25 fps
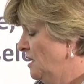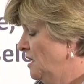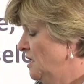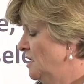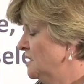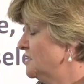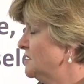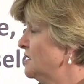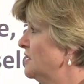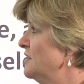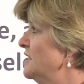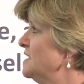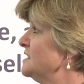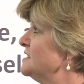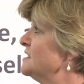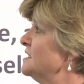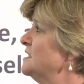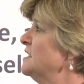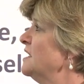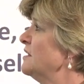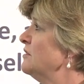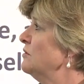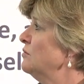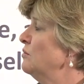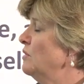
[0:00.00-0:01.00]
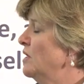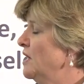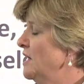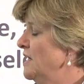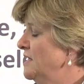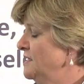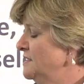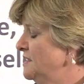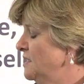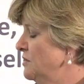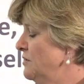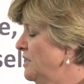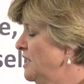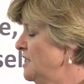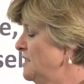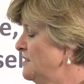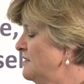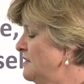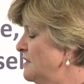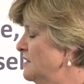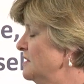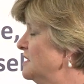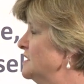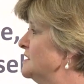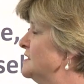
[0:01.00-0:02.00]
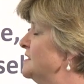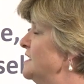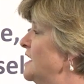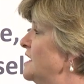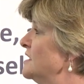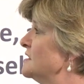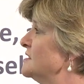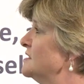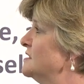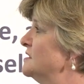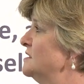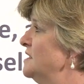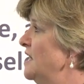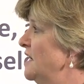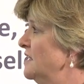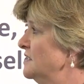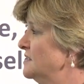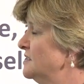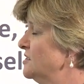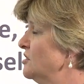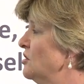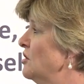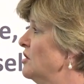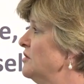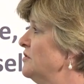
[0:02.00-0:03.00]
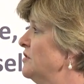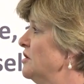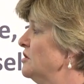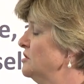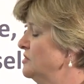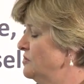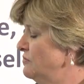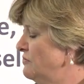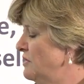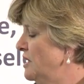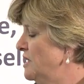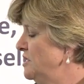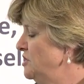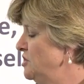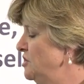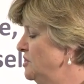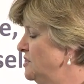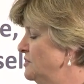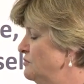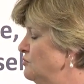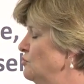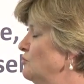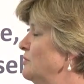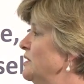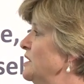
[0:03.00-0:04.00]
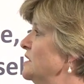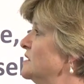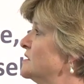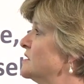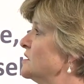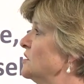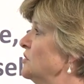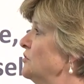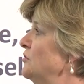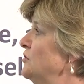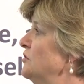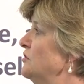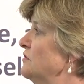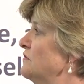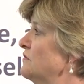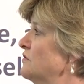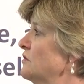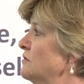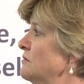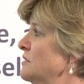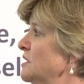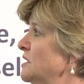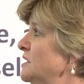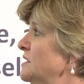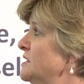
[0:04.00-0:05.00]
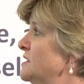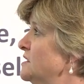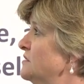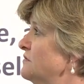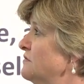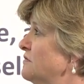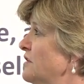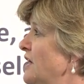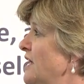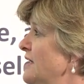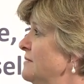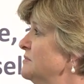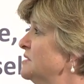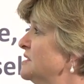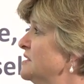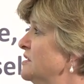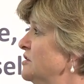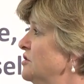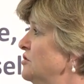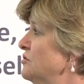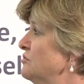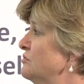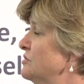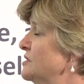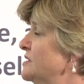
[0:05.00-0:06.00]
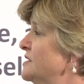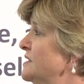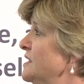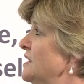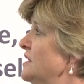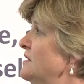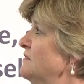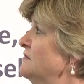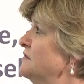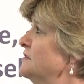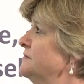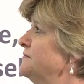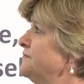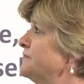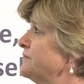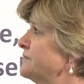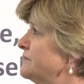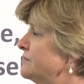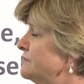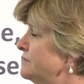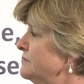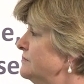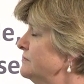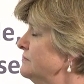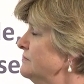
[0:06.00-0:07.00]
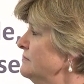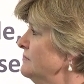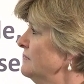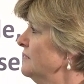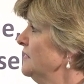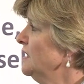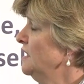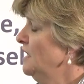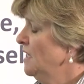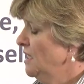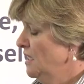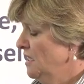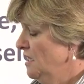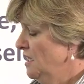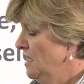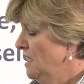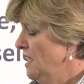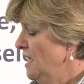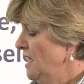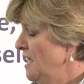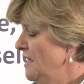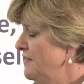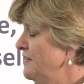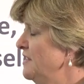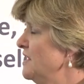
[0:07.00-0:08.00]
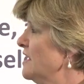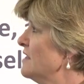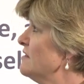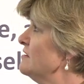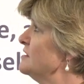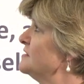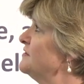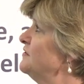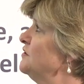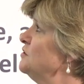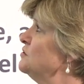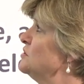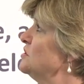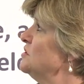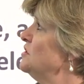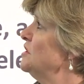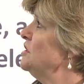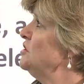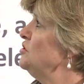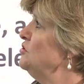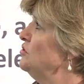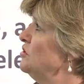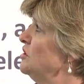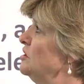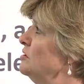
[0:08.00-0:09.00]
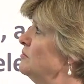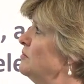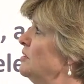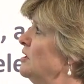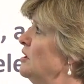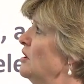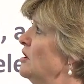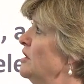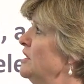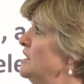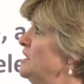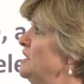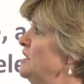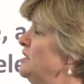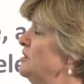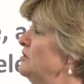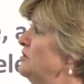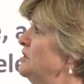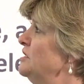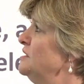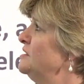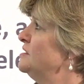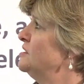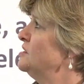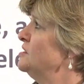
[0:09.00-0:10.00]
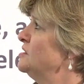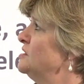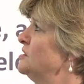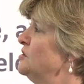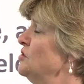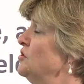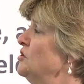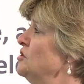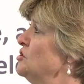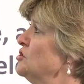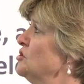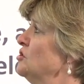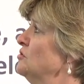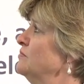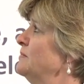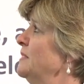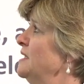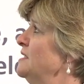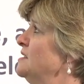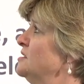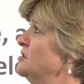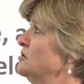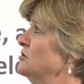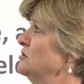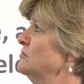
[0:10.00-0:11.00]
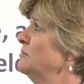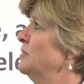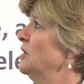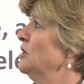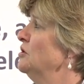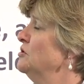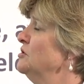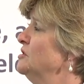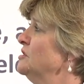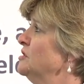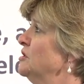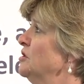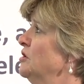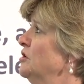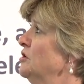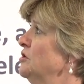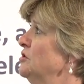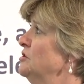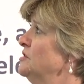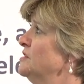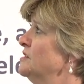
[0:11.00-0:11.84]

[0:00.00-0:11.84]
So that's another way. So anything that's outside those ranges will be excluded from the list of rams that you receive. And the other filter that you can apply here is to search based on a postcode.